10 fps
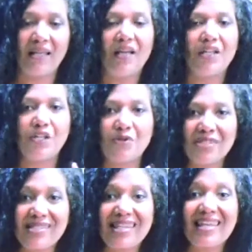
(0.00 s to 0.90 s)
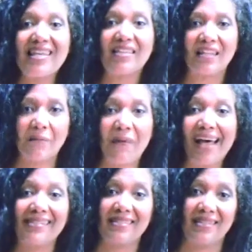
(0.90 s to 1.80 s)
You see the
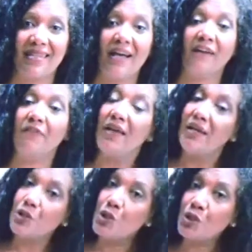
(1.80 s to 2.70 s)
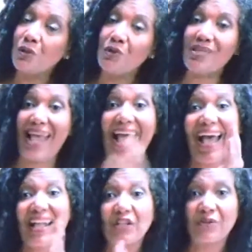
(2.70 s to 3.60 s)
capacity of Jews
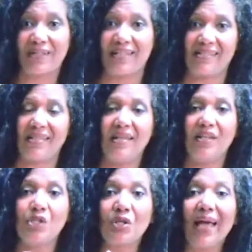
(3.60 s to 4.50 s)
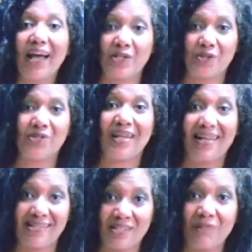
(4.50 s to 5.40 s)
and Greeks to
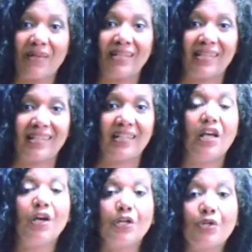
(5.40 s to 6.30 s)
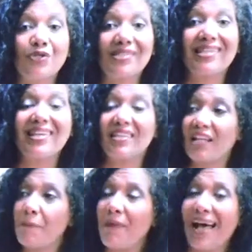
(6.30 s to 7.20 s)
exercise dominion. You see the
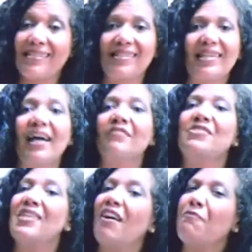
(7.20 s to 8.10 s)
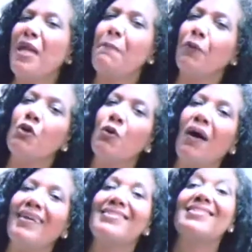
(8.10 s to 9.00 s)
capacity of, of people who are
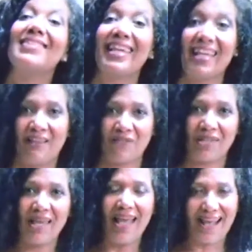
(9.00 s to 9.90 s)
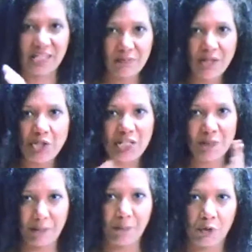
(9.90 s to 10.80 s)
enslaved as much as
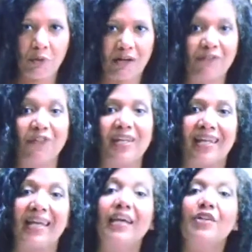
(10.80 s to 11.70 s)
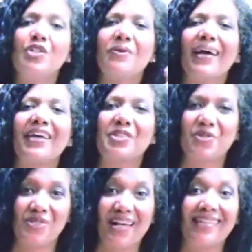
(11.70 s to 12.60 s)
people who are free, to
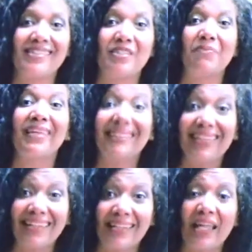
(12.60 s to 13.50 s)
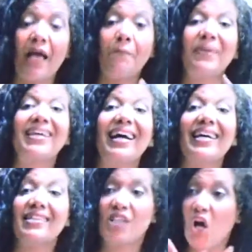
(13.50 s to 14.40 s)
exercise dominion
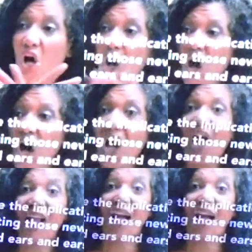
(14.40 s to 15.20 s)
because all are